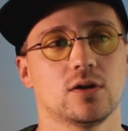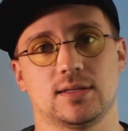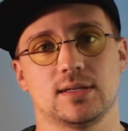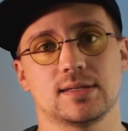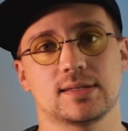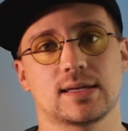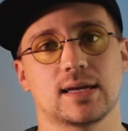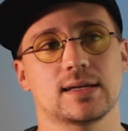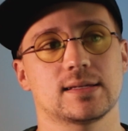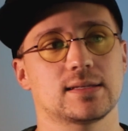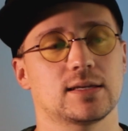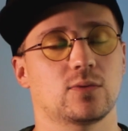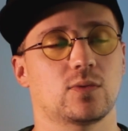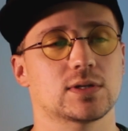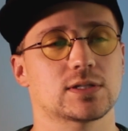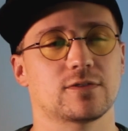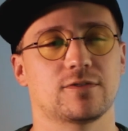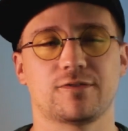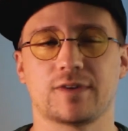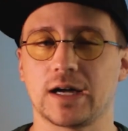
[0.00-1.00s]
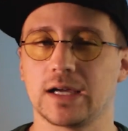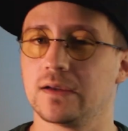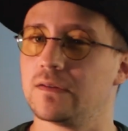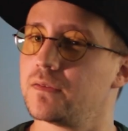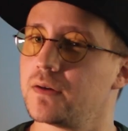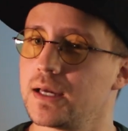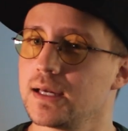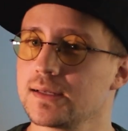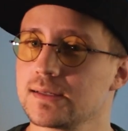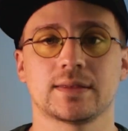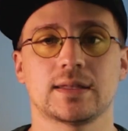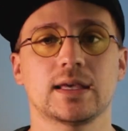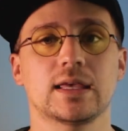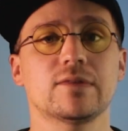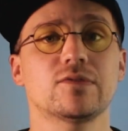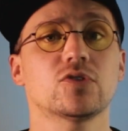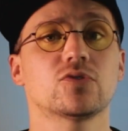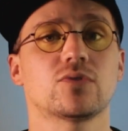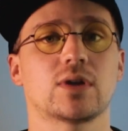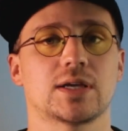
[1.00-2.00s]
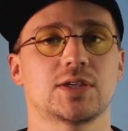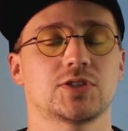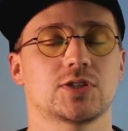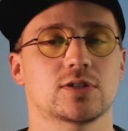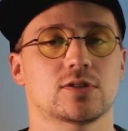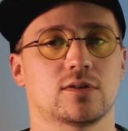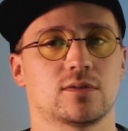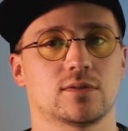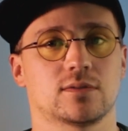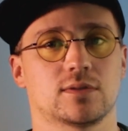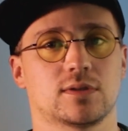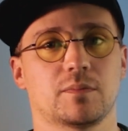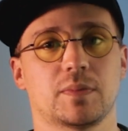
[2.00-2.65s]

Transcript: In this case, it was 5x. They give you ranges on,